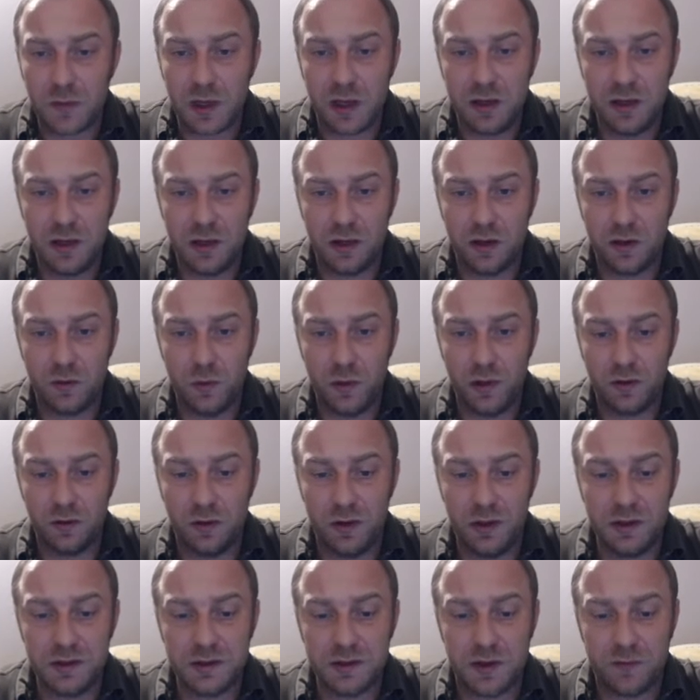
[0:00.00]
here queen
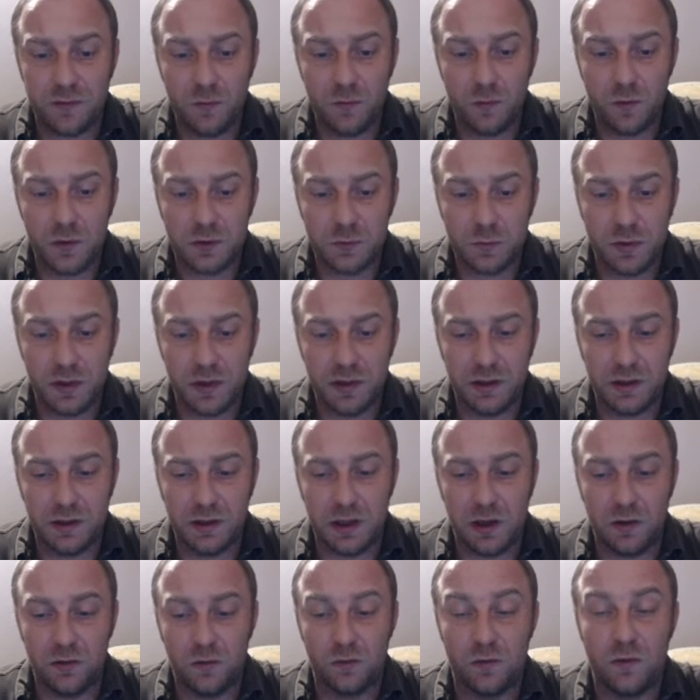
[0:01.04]
on e7 was played and
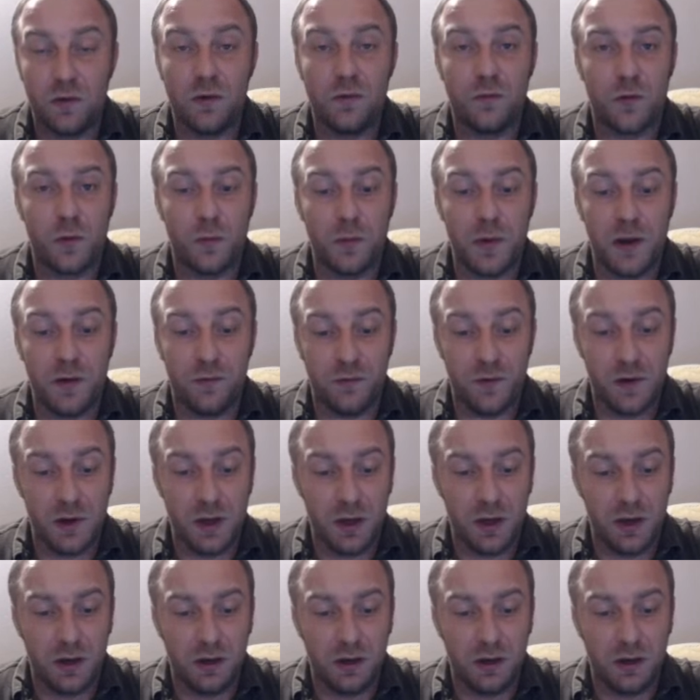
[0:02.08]
now rook from f